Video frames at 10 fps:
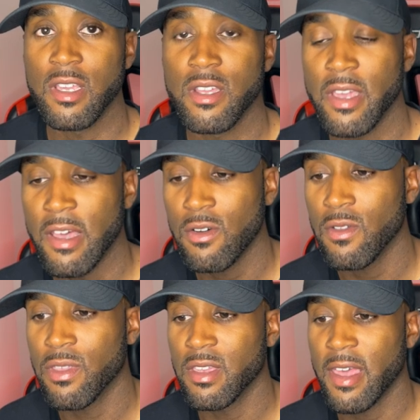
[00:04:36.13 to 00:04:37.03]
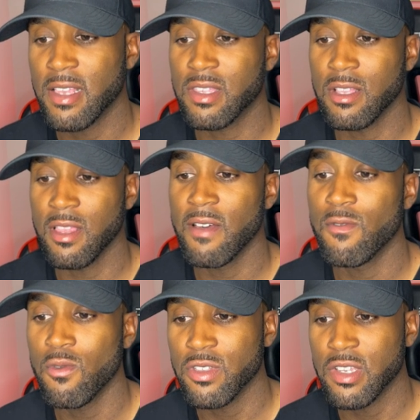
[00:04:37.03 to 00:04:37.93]
good health. It has the
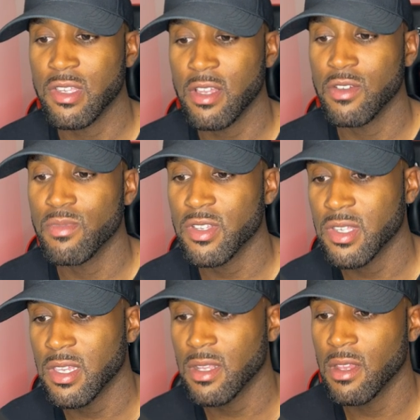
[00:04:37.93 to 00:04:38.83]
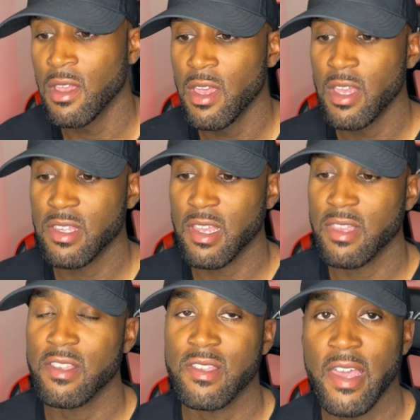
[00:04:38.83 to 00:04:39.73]
level, which is 100%. It's got
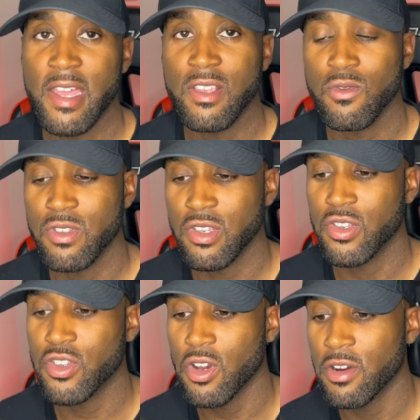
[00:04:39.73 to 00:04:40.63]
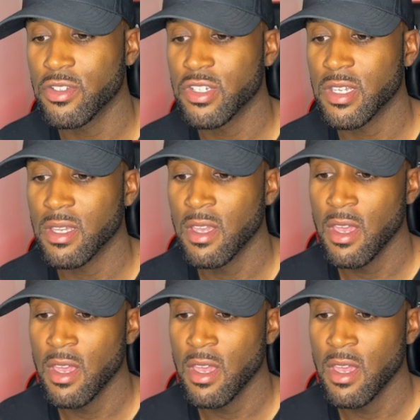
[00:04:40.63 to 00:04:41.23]
the status, which is charging.